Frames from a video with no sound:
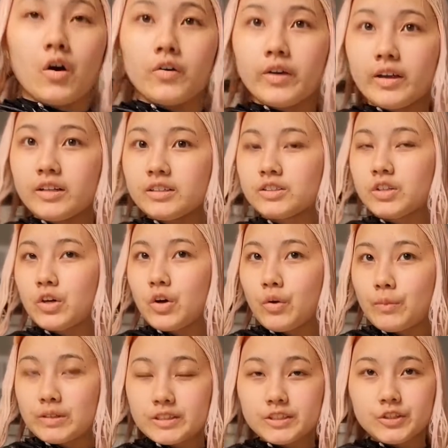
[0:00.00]
Okay, so
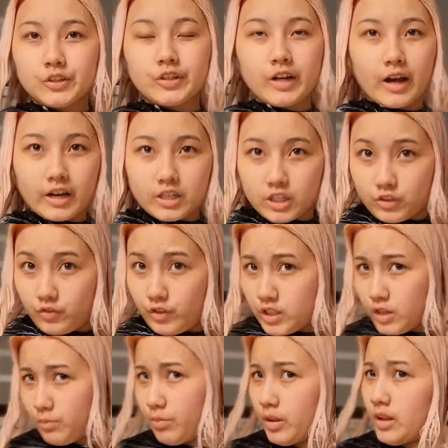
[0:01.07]
my sister and I just
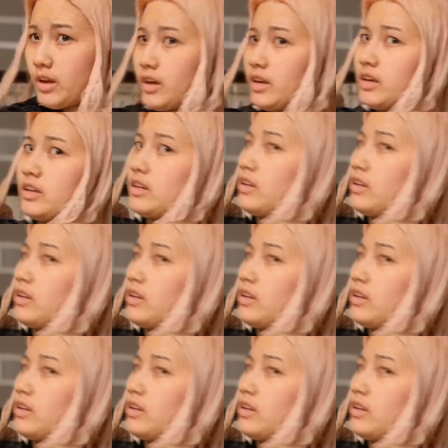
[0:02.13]
finished applying.